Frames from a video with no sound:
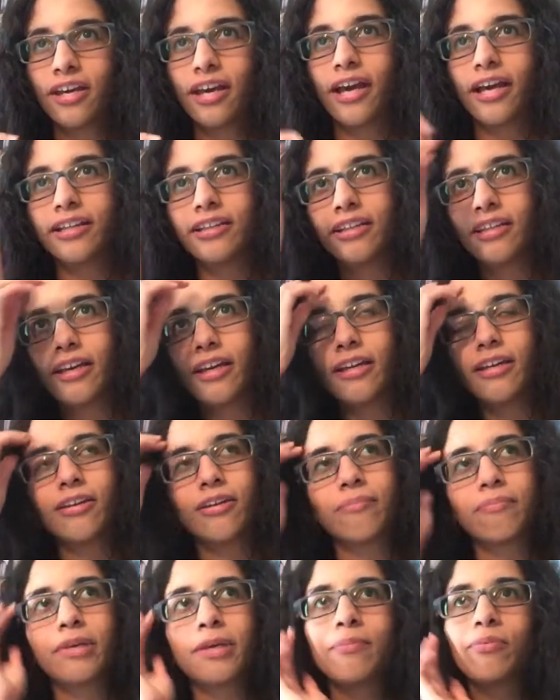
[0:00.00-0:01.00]
And then
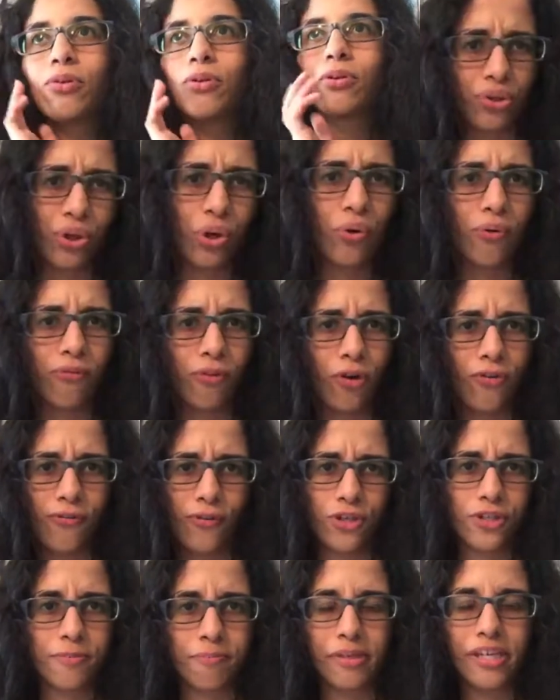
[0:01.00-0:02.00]
people go over for
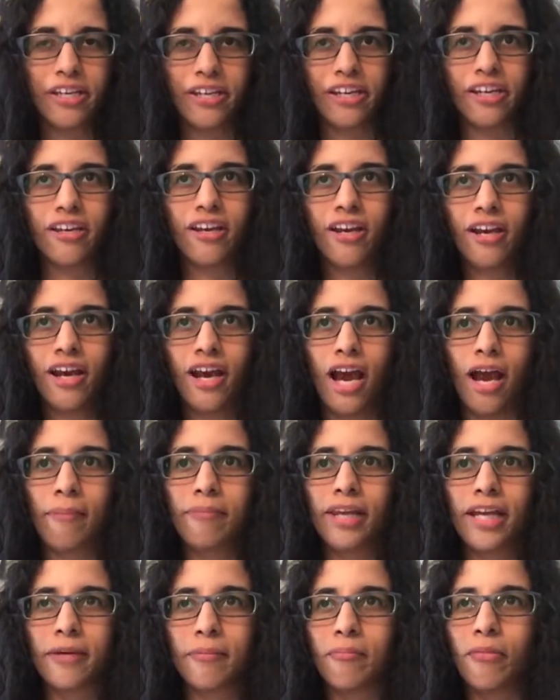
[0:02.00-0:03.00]
speeding. I'm
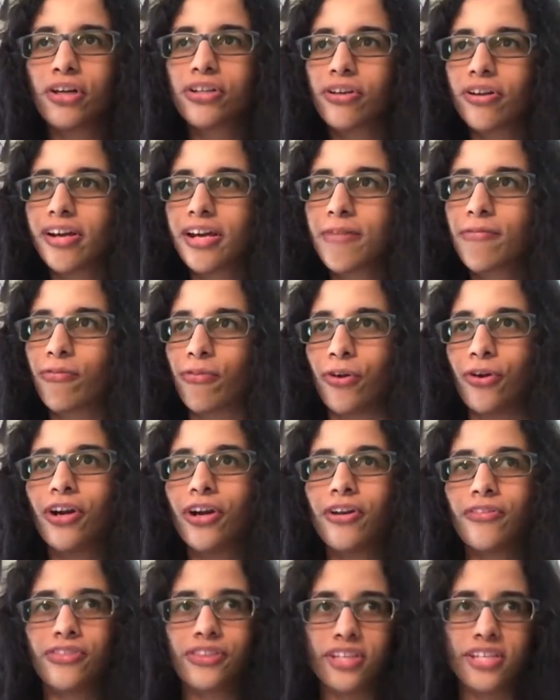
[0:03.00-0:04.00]
like, mother effer,
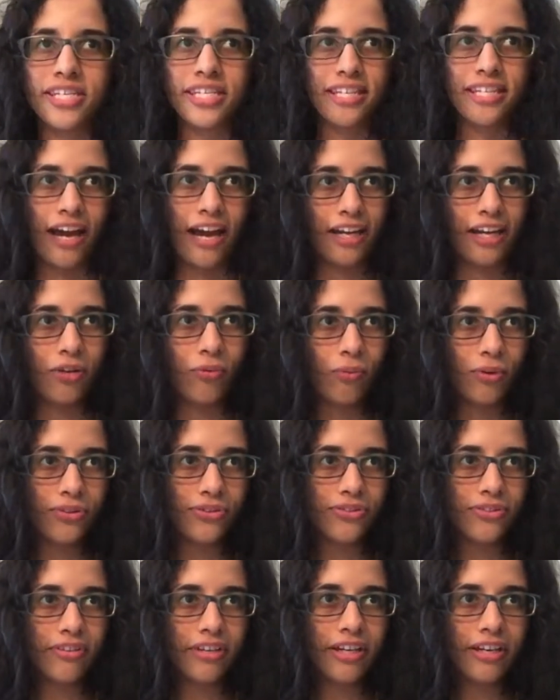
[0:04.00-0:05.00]
the sign was
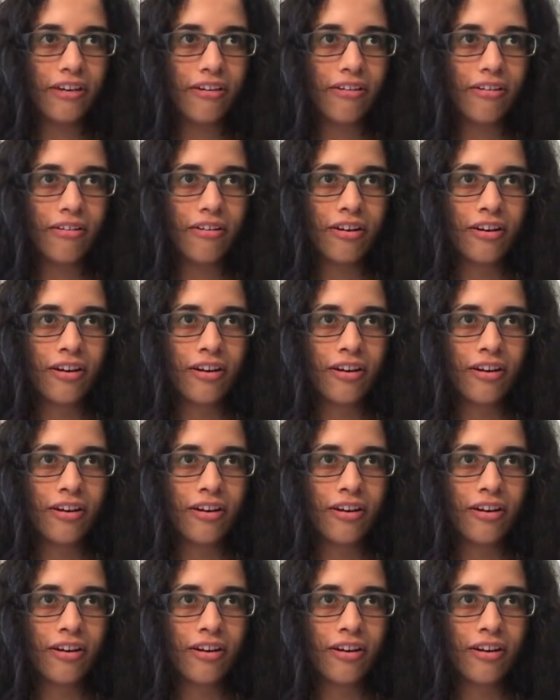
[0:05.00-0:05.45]
there